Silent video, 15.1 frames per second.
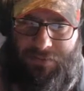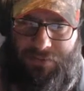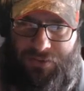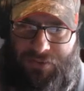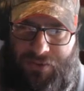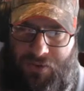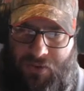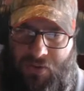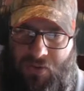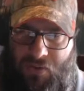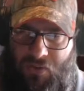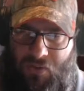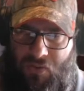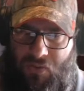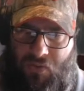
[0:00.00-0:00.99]

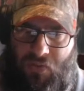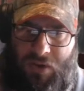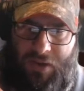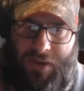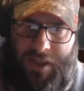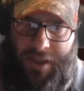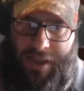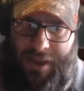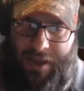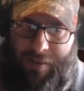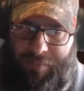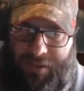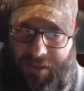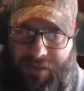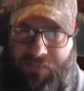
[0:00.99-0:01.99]
So I
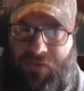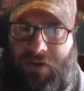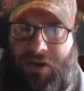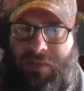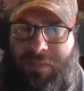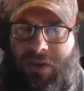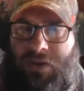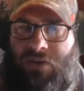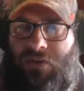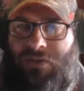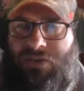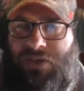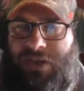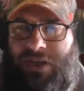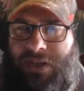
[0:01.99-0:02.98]
believe we're going to be
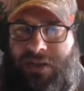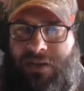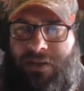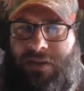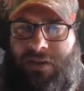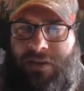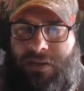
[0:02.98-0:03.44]
using